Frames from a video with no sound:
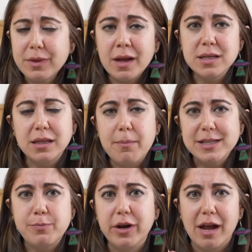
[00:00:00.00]
It's like the
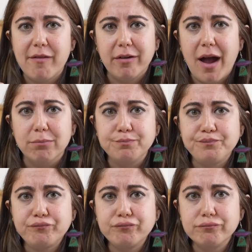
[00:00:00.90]
best pudding I've ever had.
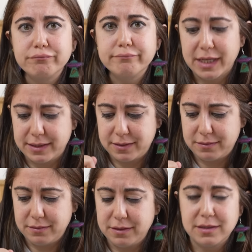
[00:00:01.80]

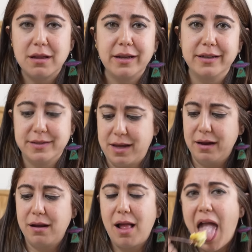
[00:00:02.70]
That's all I can
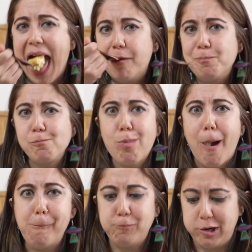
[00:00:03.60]
say.
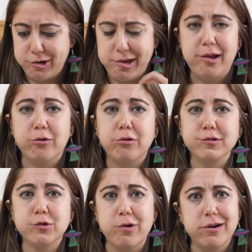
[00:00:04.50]
I already ate a whole
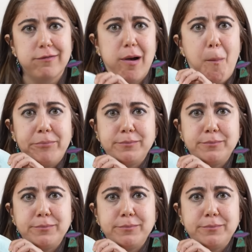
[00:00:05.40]
square of it.